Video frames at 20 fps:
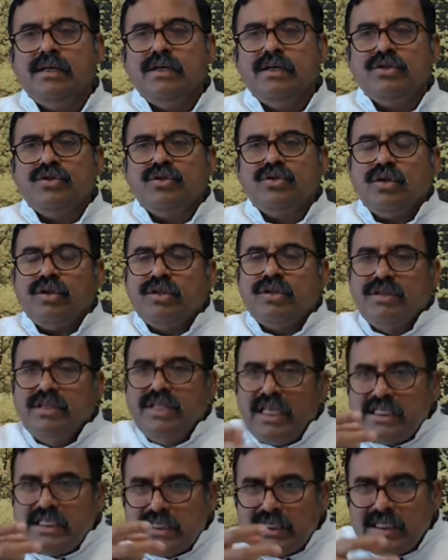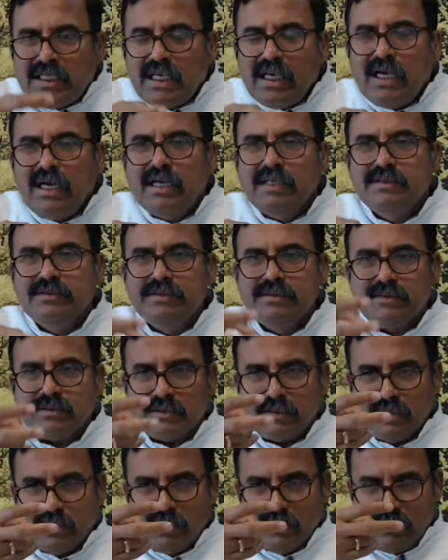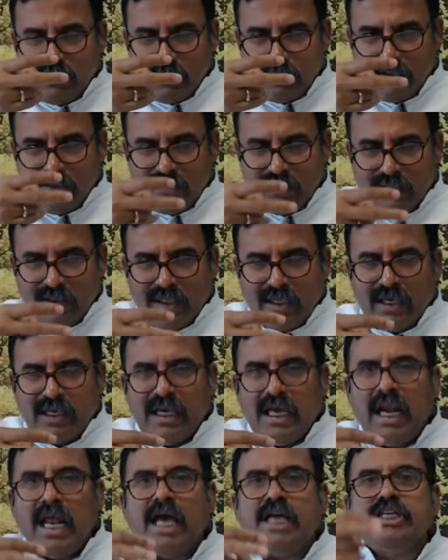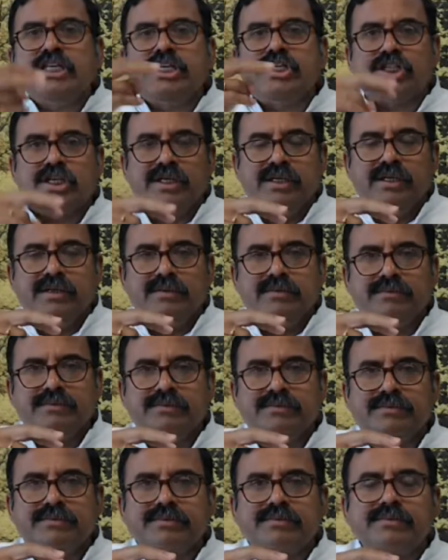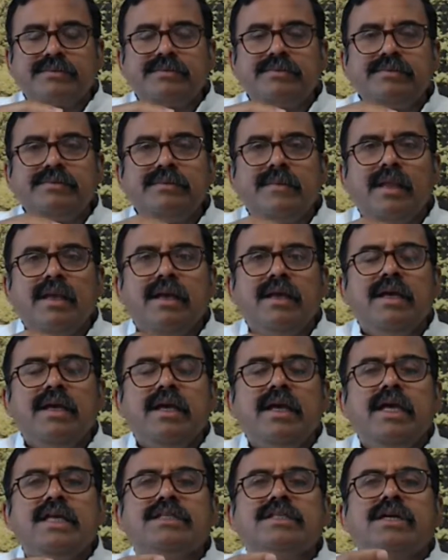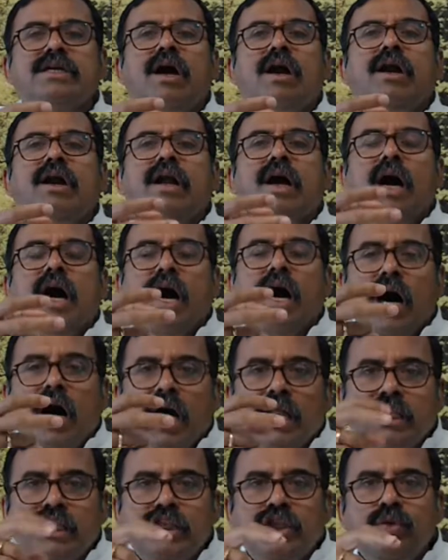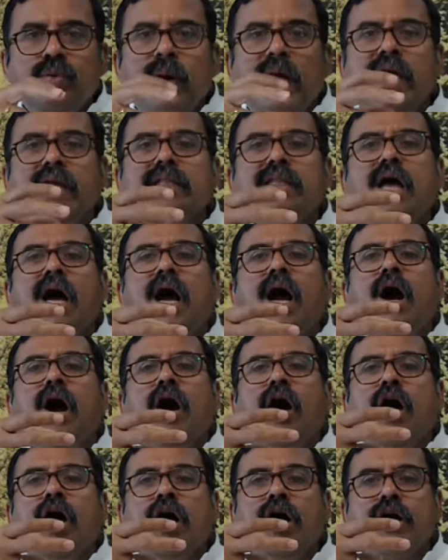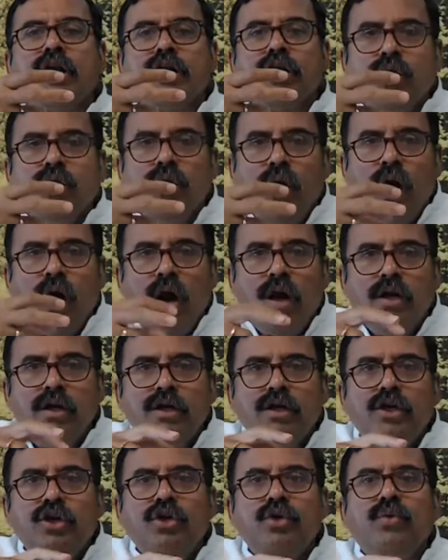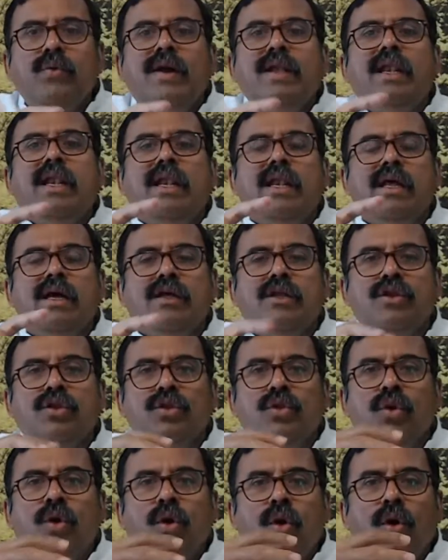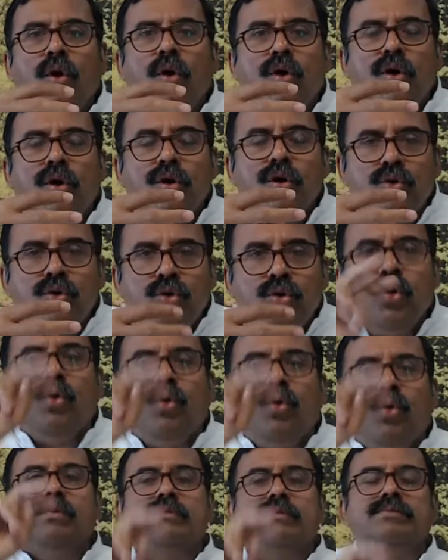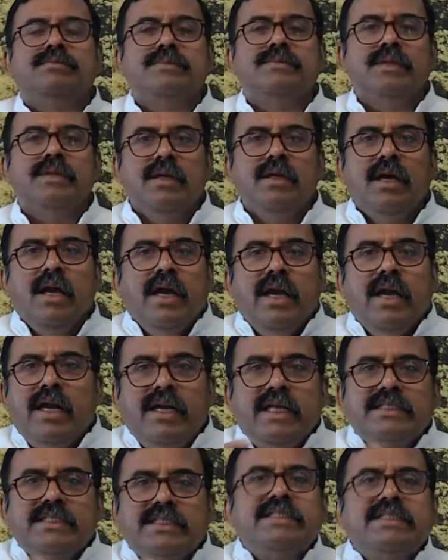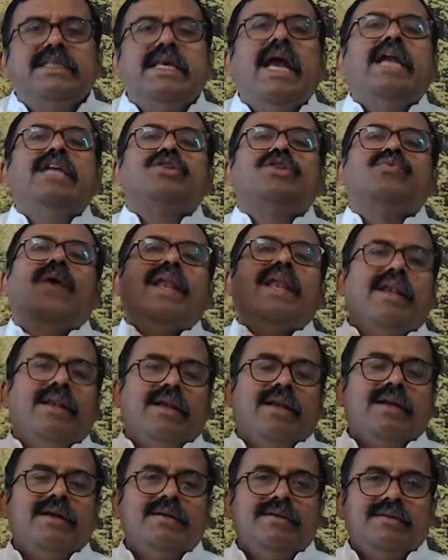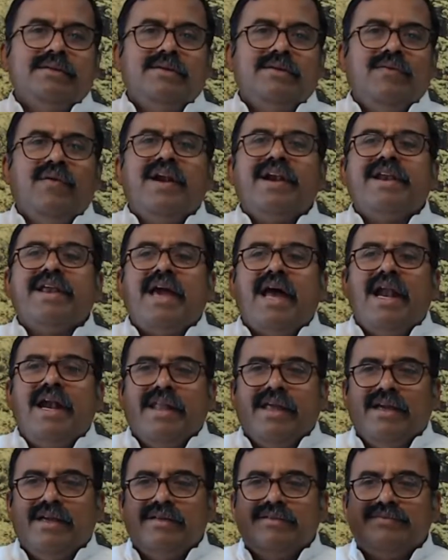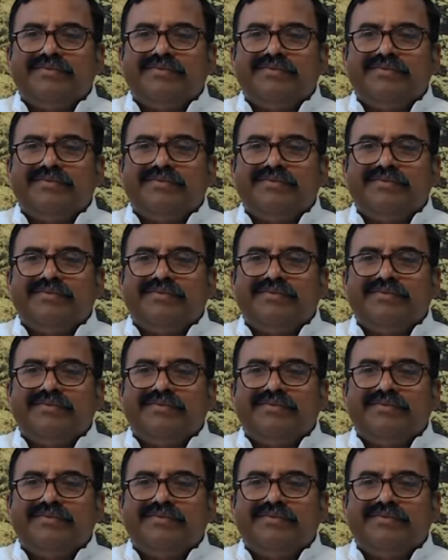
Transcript: So this realization is called Advaita or non-dual. No two. It doesn't say it is one reality.